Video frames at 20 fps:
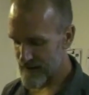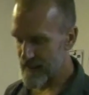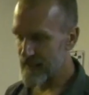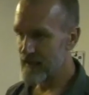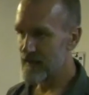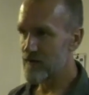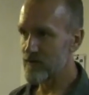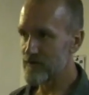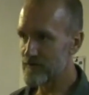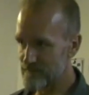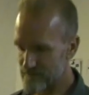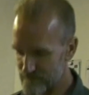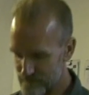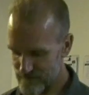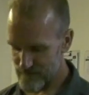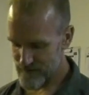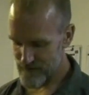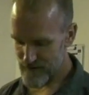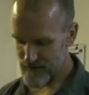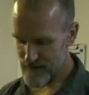E Lund.
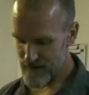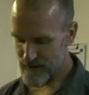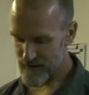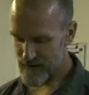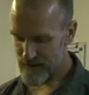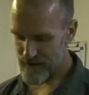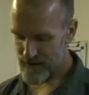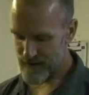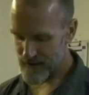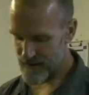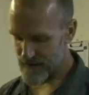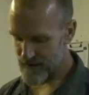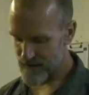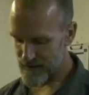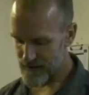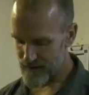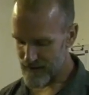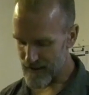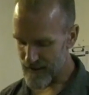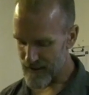
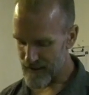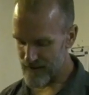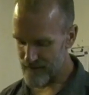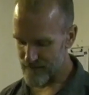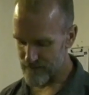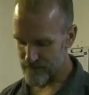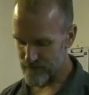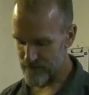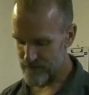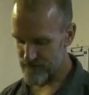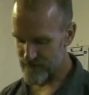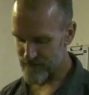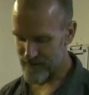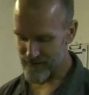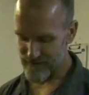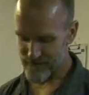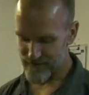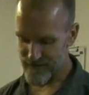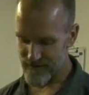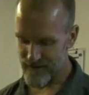E, the first
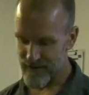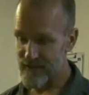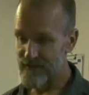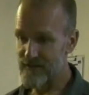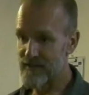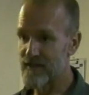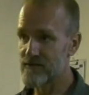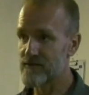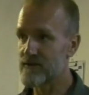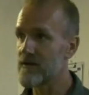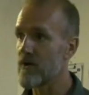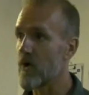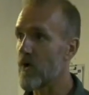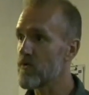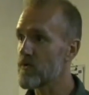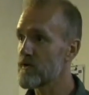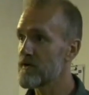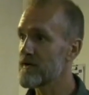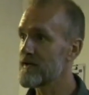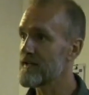letter here is actually
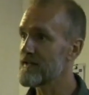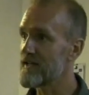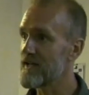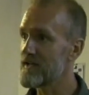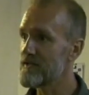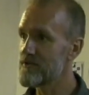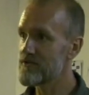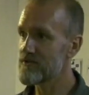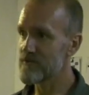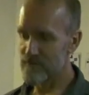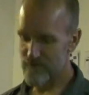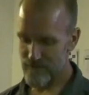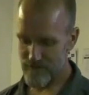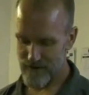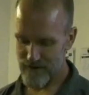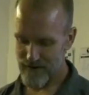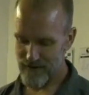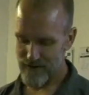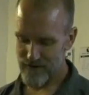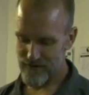oak in Danish.
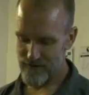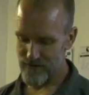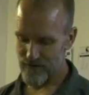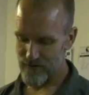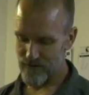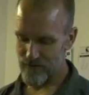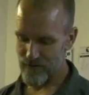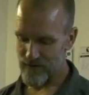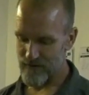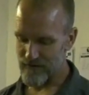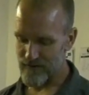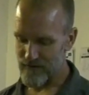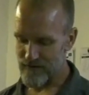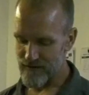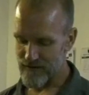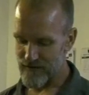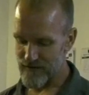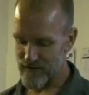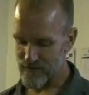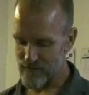So
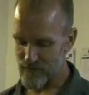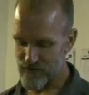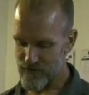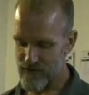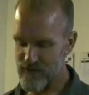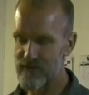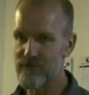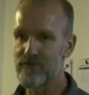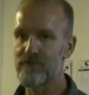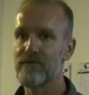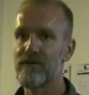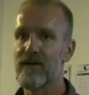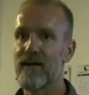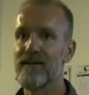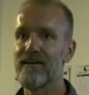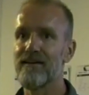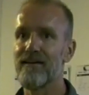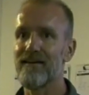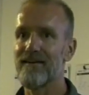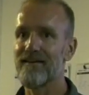uh, it was easy to
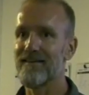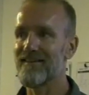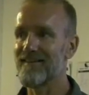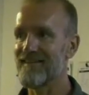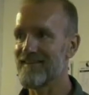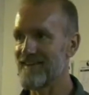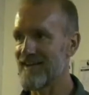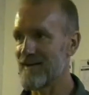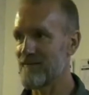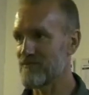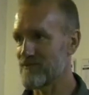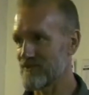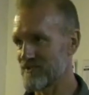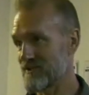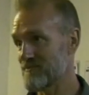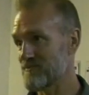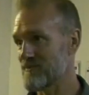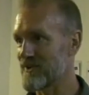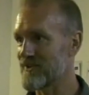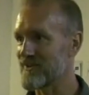find a, a, name for
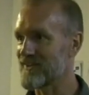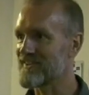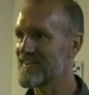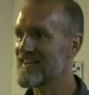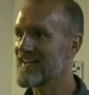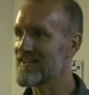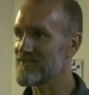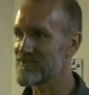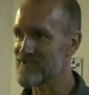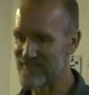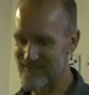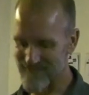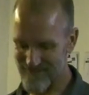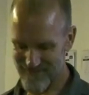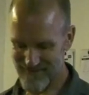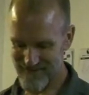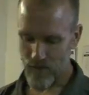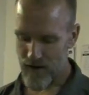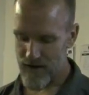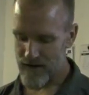this product actually.
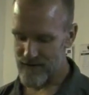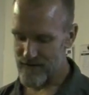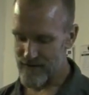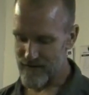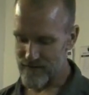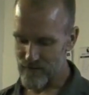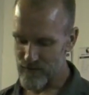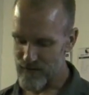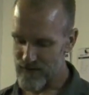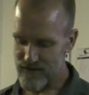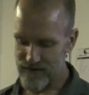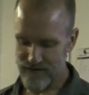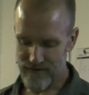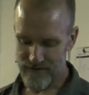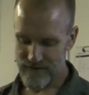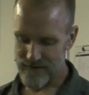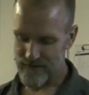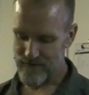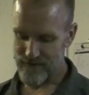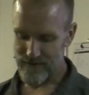Wine that we
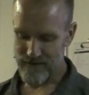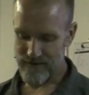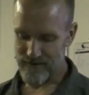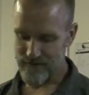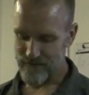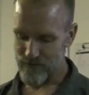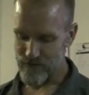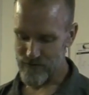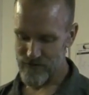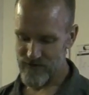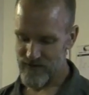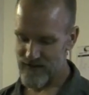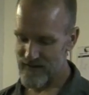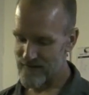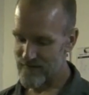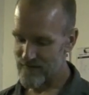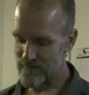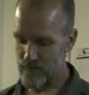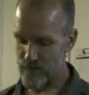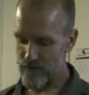uh, would
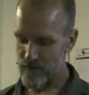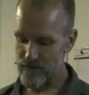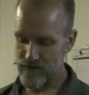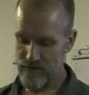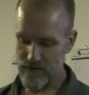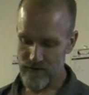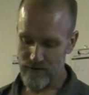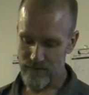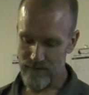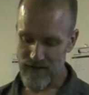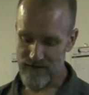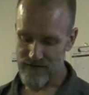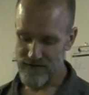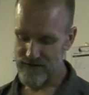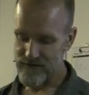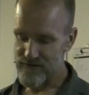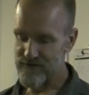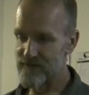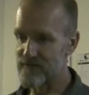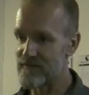say per, uh,
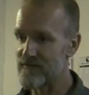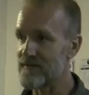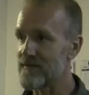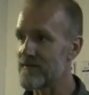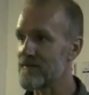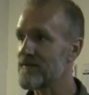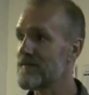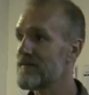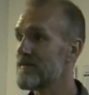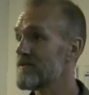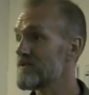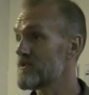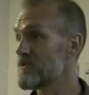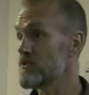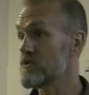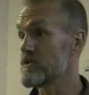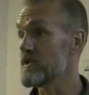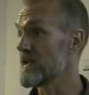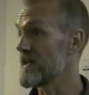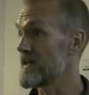matches uh,
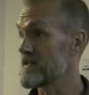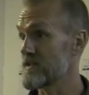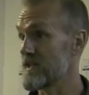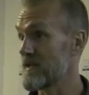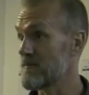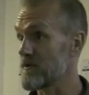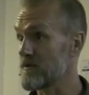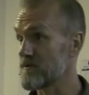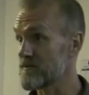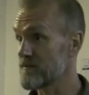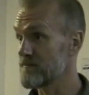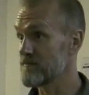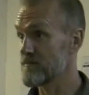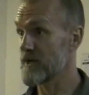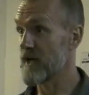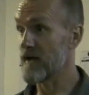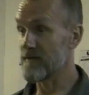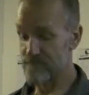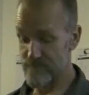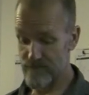sushi examples,
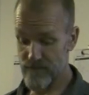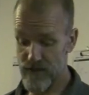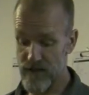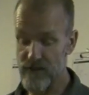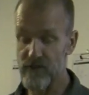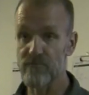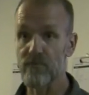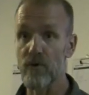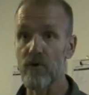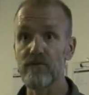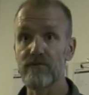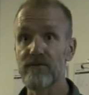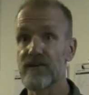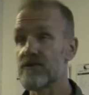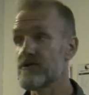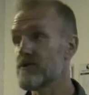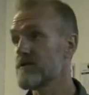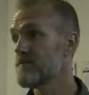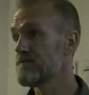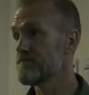yeah, and smoked
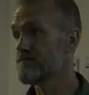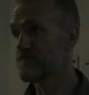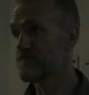fish.